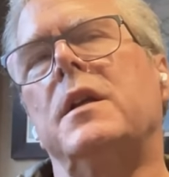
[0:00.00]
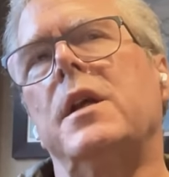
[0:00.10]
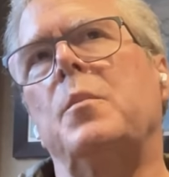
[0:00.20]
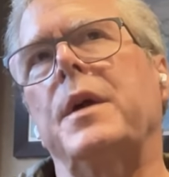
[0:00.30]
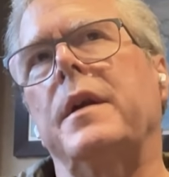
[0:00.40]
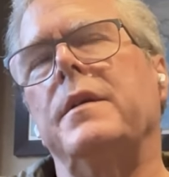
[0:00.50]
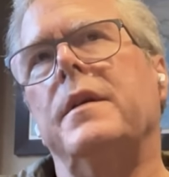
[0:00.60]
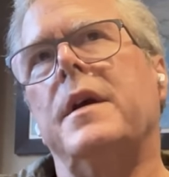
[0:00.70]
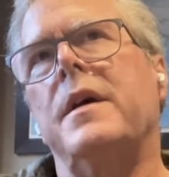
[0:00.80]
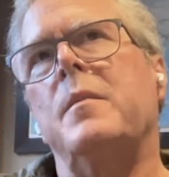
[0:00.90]
me a little bit.
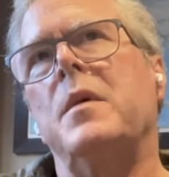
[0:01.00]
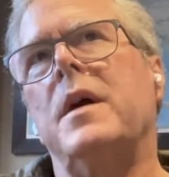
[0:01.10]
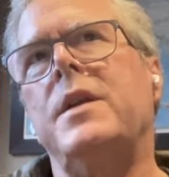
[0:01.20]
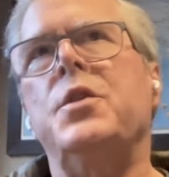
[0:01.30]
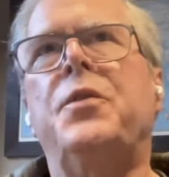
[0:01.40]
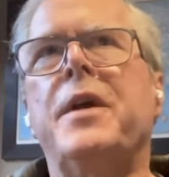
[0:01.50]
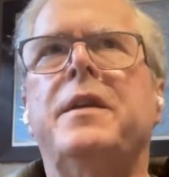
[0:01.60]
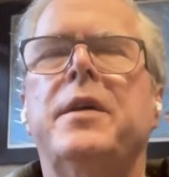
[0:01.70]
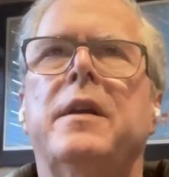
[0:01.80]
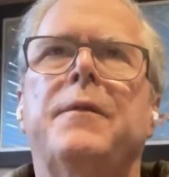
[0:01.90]
Um, I do
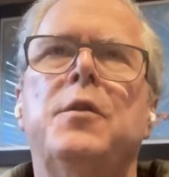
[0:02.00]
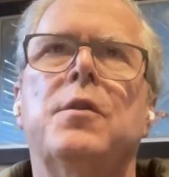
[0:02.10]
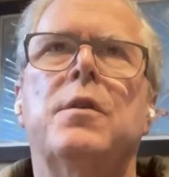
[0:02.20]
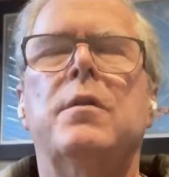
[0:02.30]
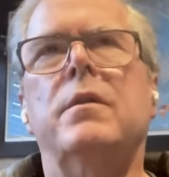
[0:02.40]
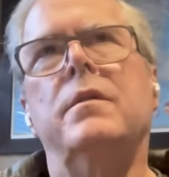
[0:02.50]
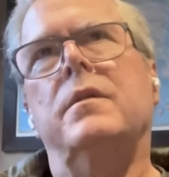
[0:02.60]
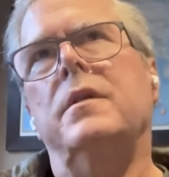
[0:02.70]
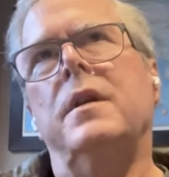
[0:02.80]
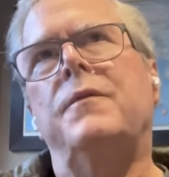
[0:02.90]
think that if you're
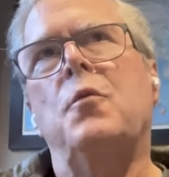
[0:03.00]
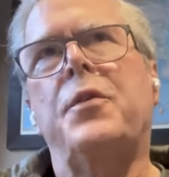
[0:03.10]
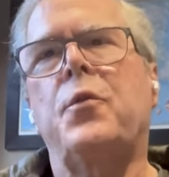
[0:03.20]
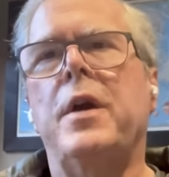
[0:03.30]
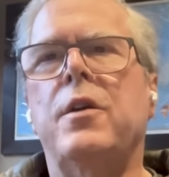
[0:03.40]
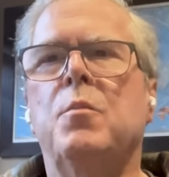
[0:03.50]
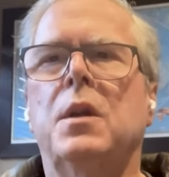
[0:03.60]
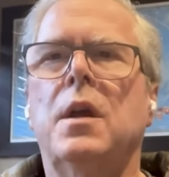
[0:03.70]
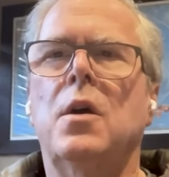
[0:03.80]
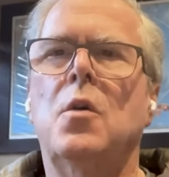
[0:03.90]
in fourth grade or
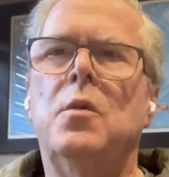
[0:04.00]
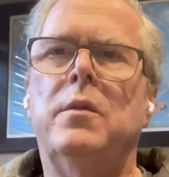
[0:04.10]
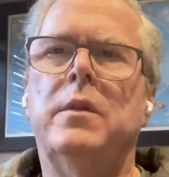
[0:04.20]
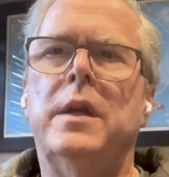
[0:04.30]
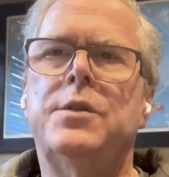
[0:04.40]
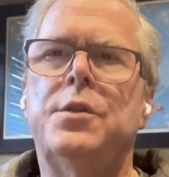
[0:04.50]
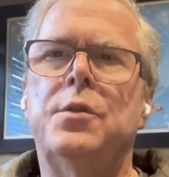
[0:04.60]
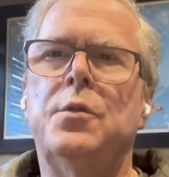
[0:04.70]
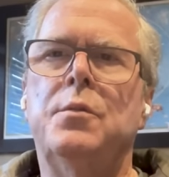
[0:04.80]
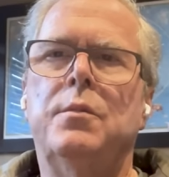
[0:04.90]
below, that
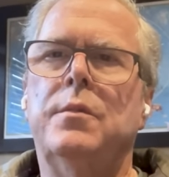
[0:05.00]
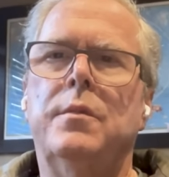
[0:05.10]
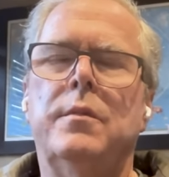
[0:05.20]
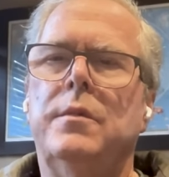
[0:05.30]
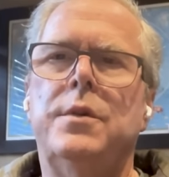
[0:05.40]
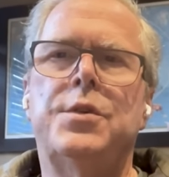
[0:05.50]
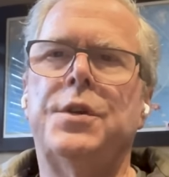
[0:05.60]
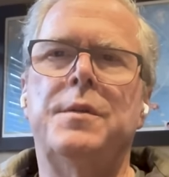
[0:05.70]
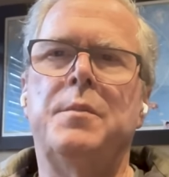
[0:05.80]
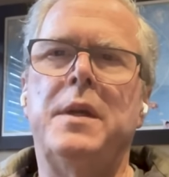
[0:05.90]
you you
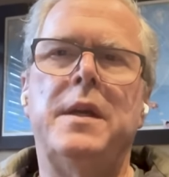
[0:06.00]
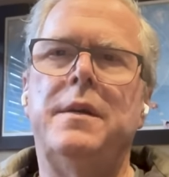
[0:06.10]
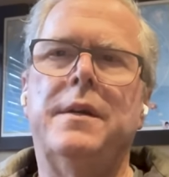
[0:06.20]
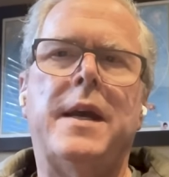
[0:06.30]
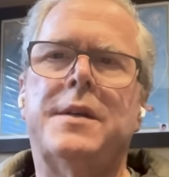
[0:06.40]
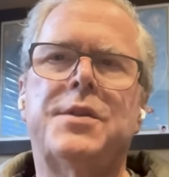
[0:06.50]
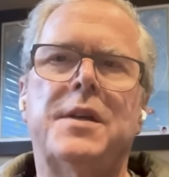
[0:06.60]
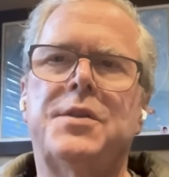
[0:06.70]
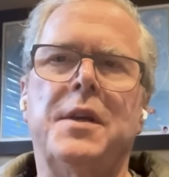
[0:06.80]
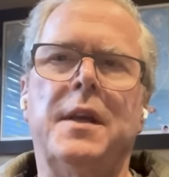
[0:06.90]
shouldn't be
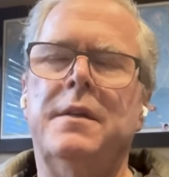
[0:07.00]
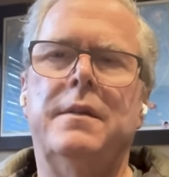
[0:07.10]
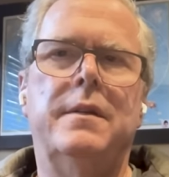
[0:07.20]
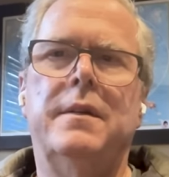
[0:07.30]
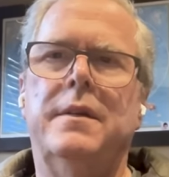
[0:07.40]
accessing